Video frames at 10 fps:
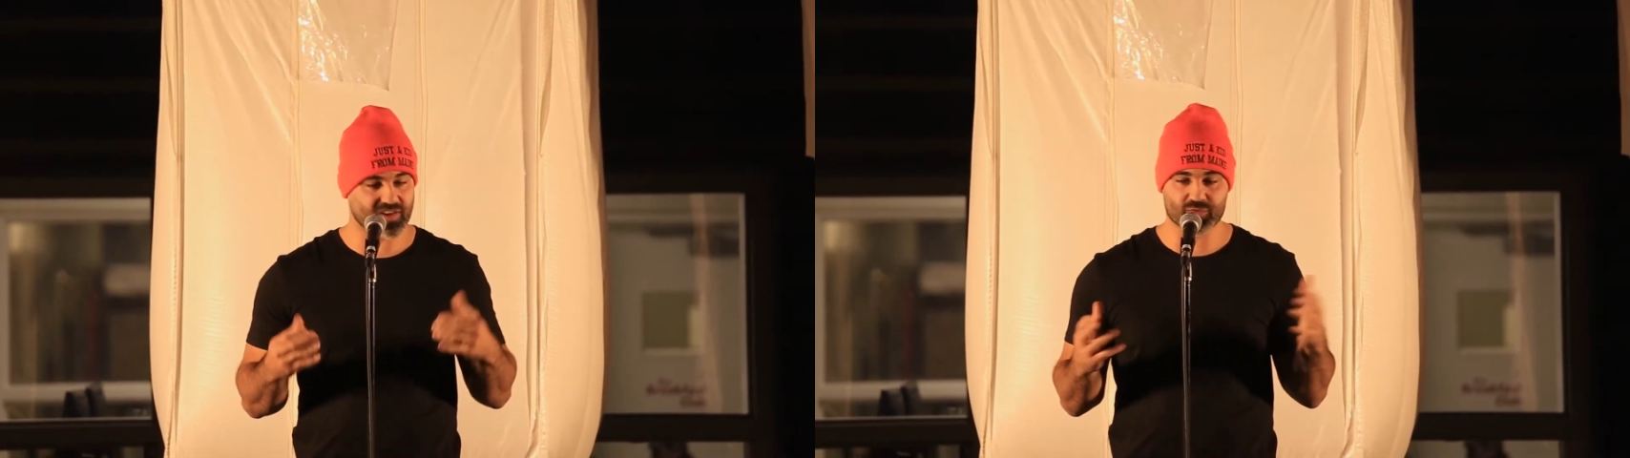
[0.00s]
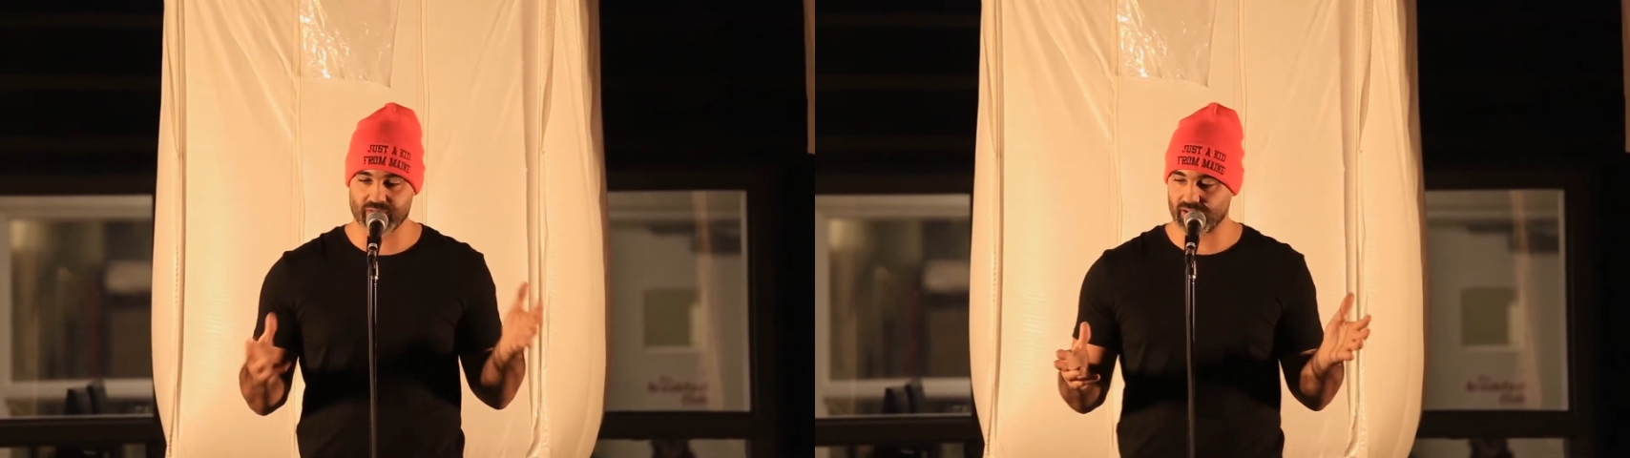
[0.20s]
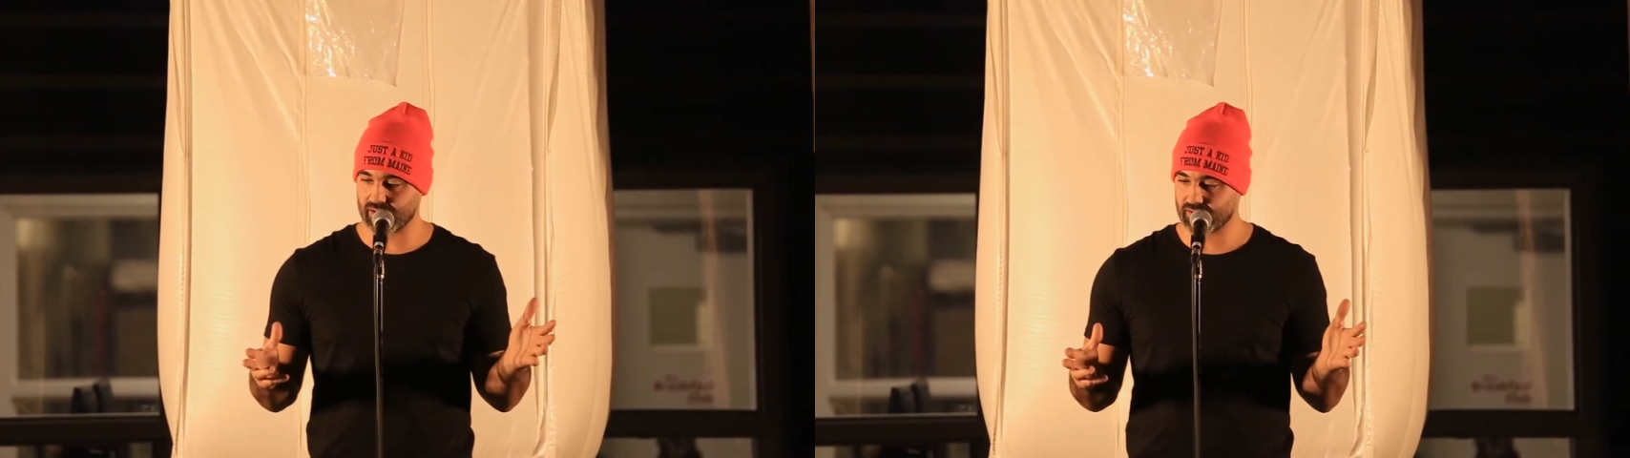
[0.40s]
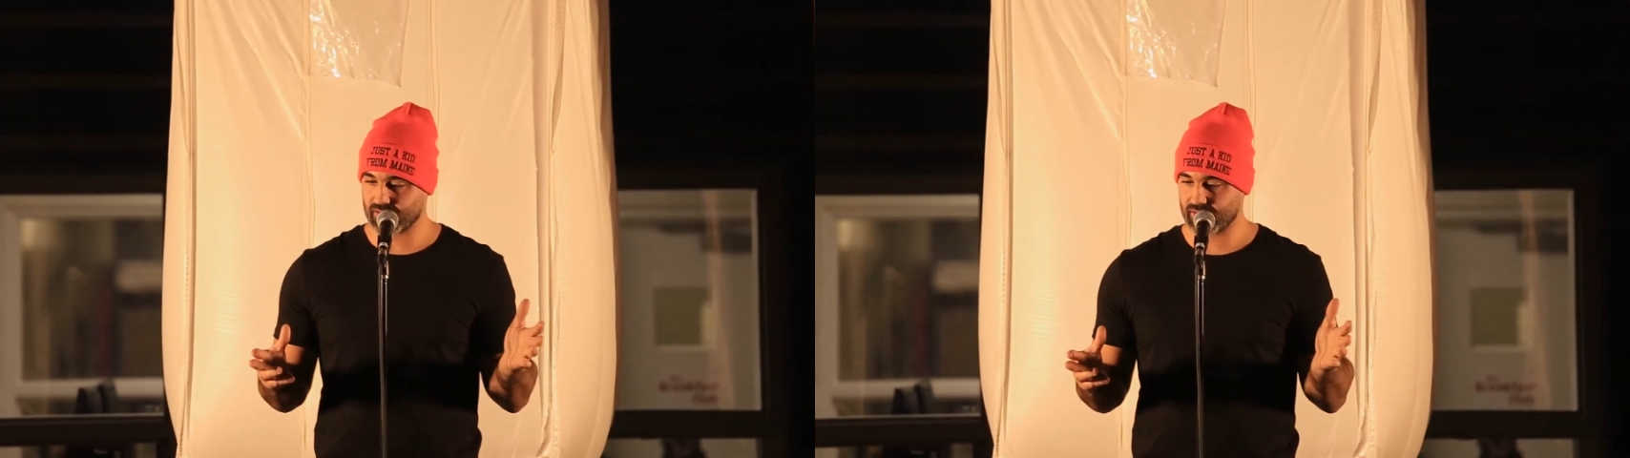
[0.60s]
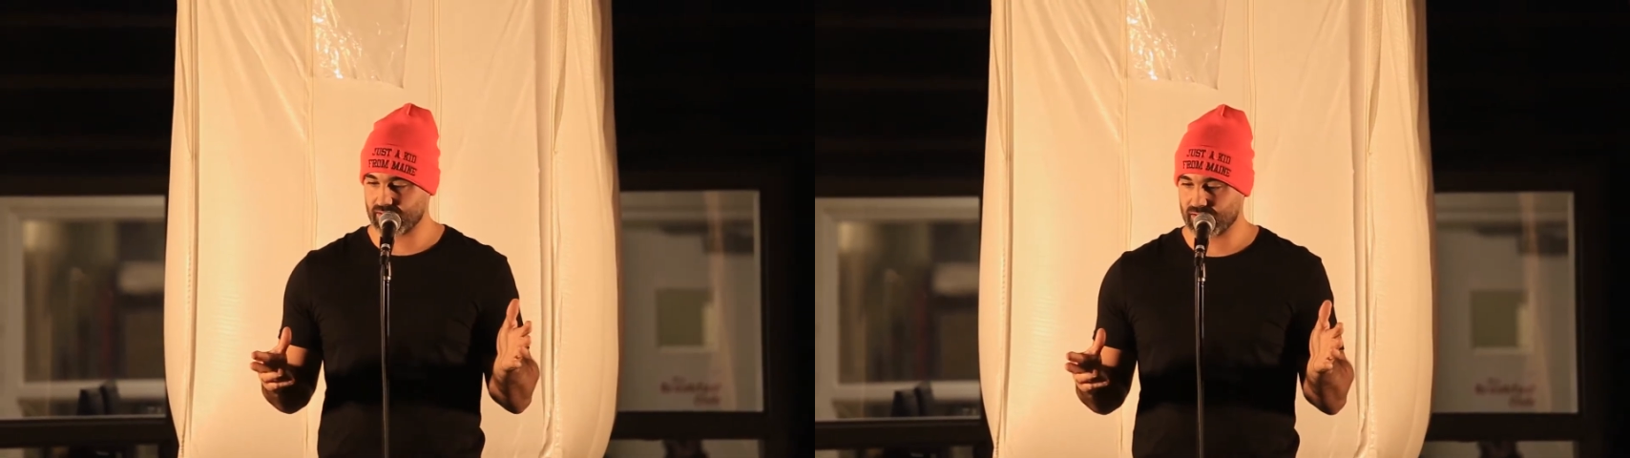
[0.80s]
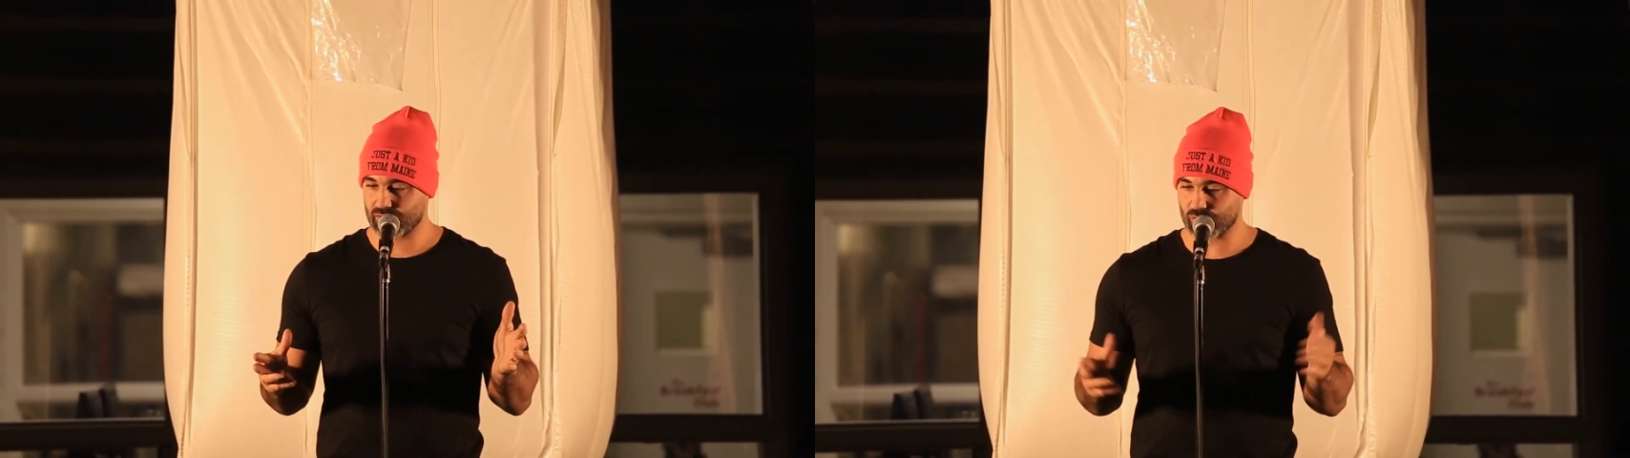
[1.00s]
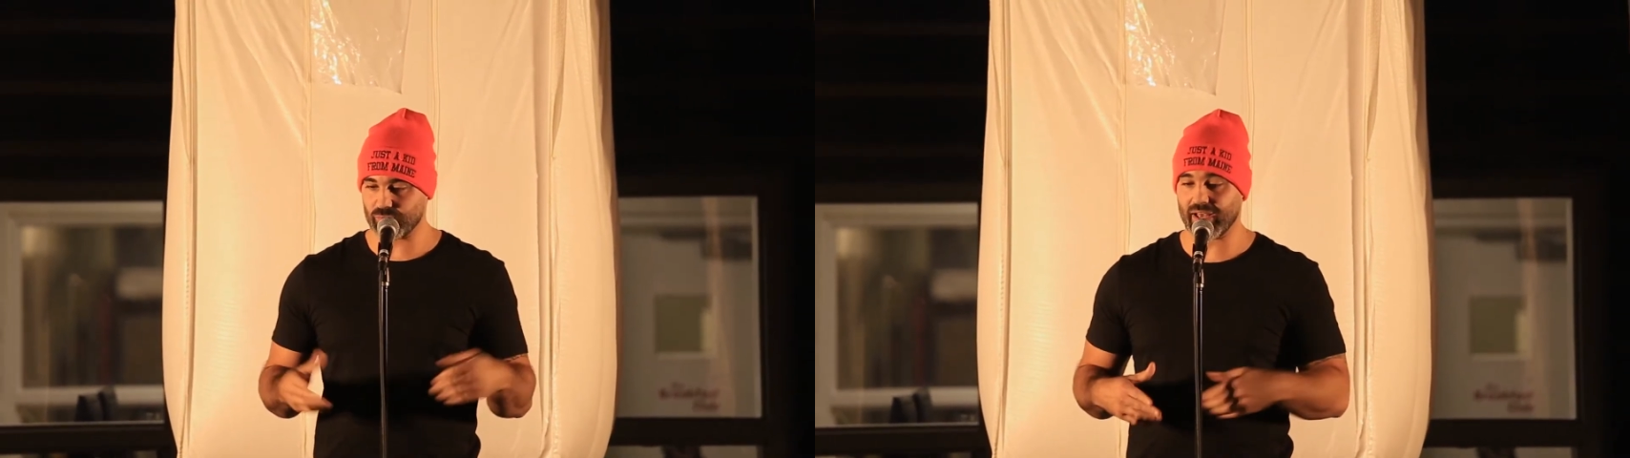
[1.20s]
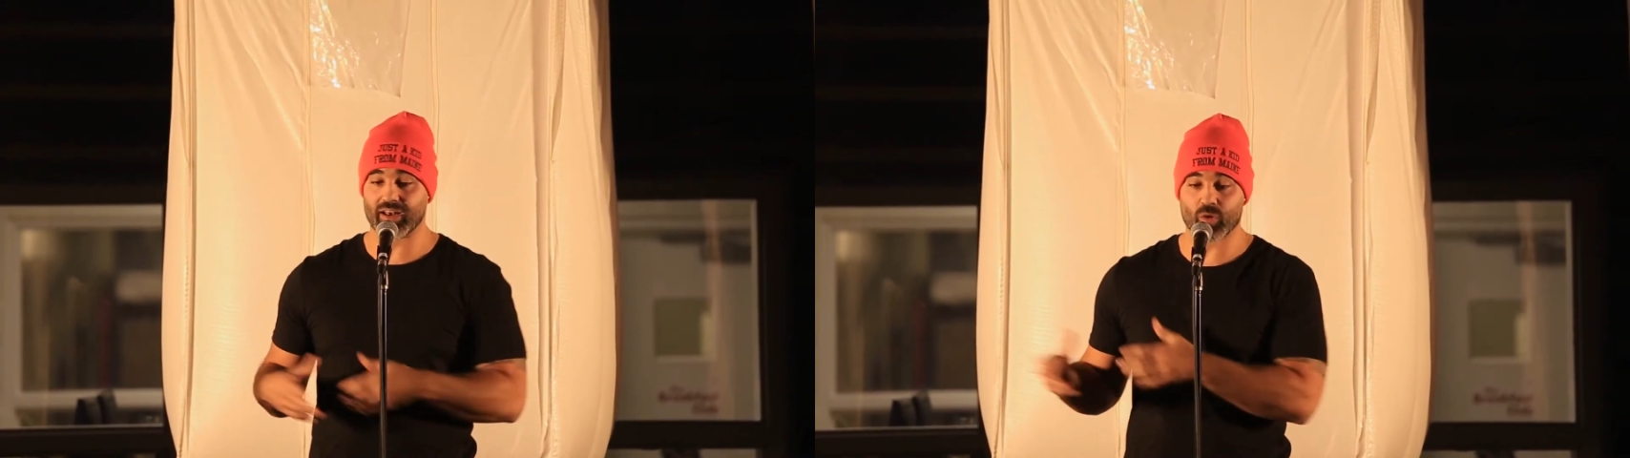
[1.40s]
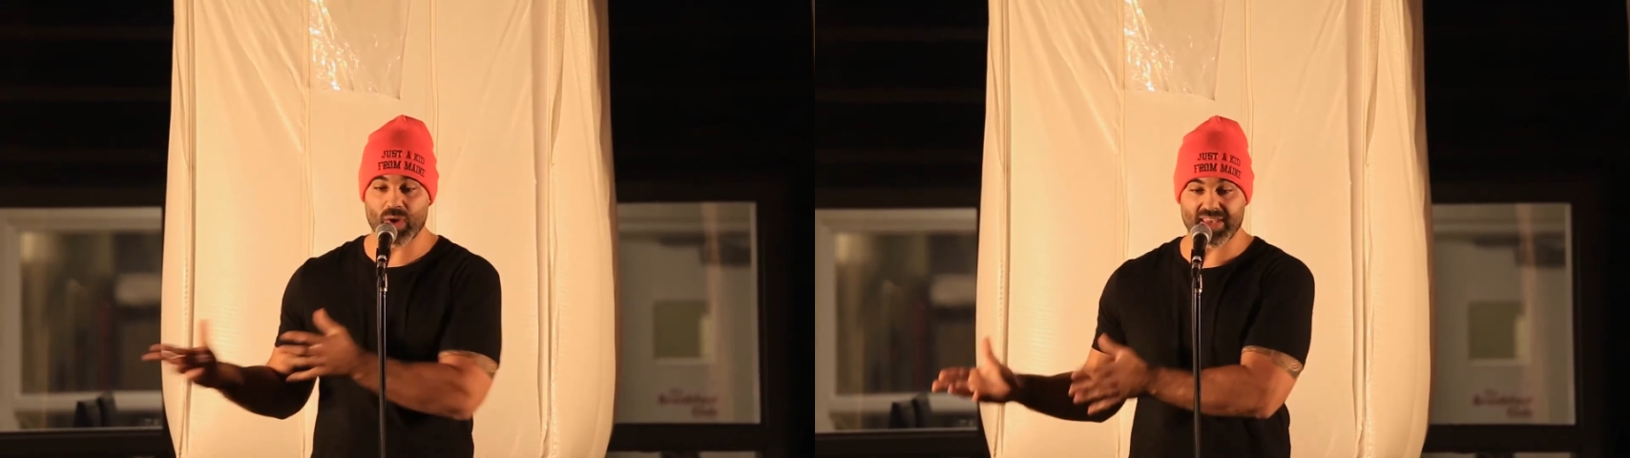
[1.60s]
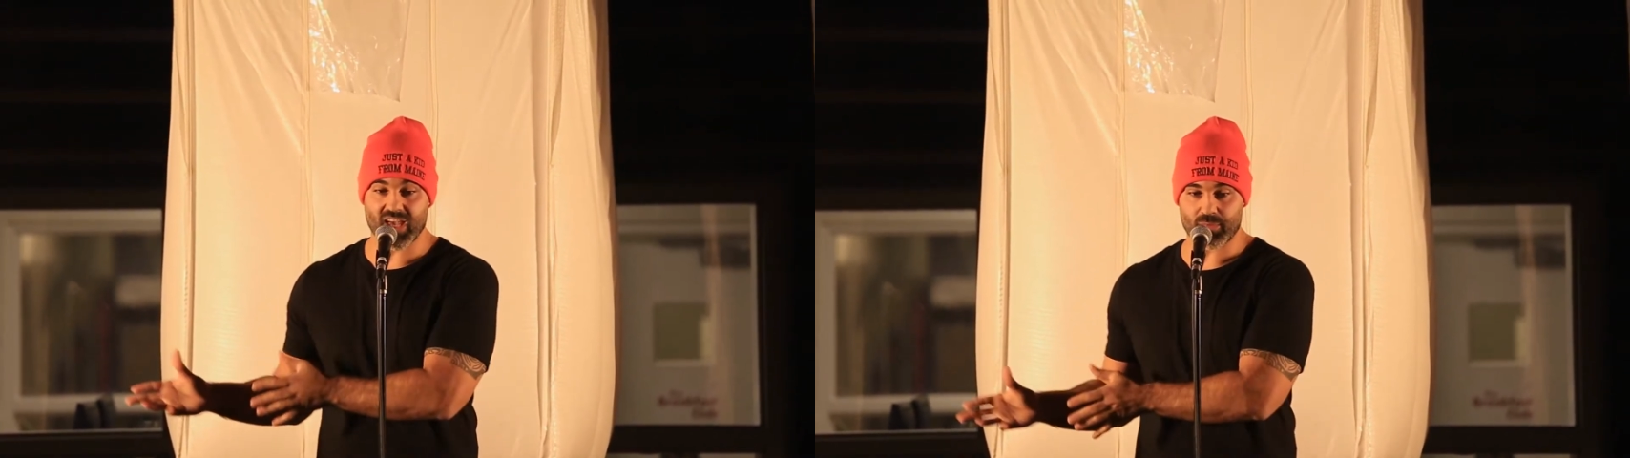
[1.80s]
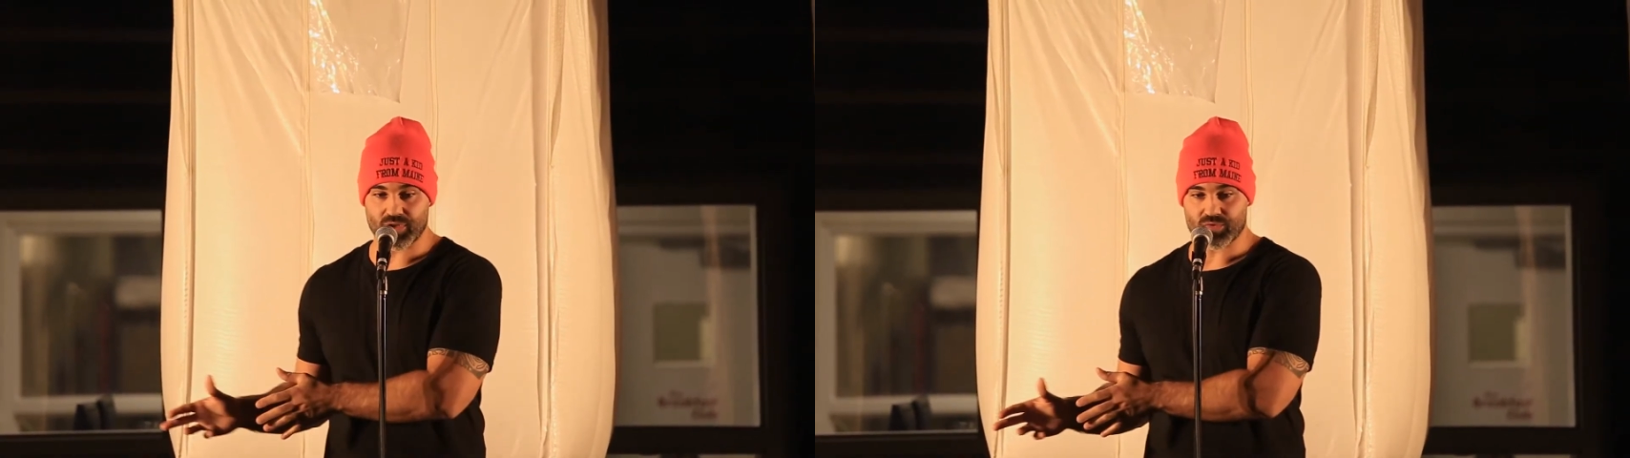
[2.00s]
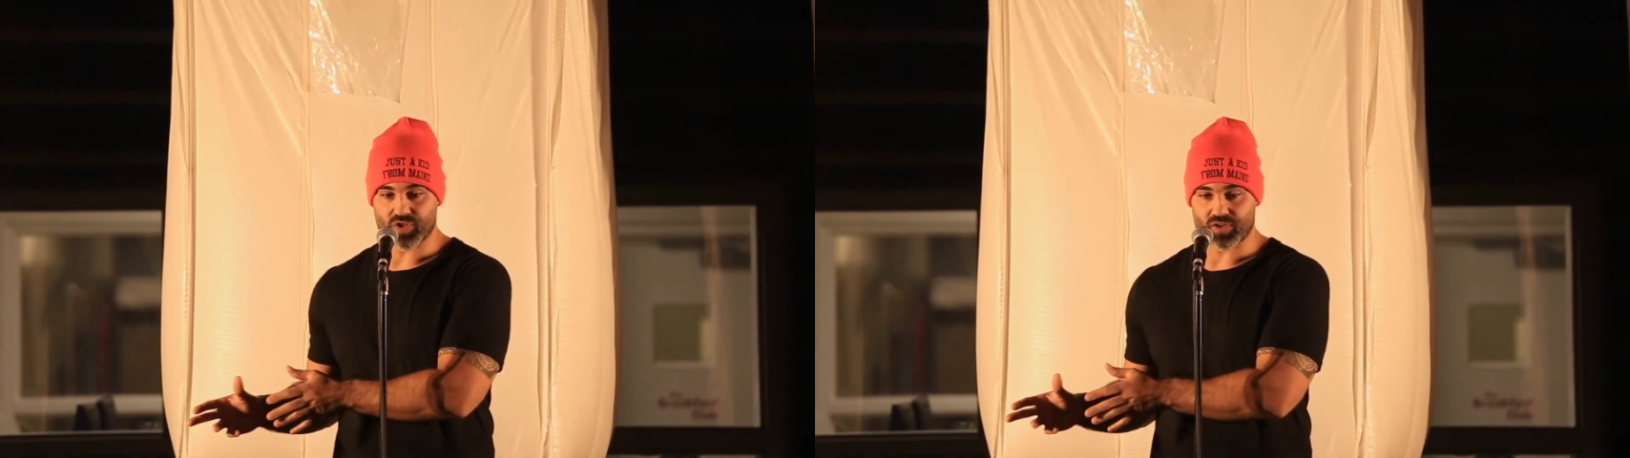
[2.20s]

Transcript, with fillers: freshman year. We're playing an away game in New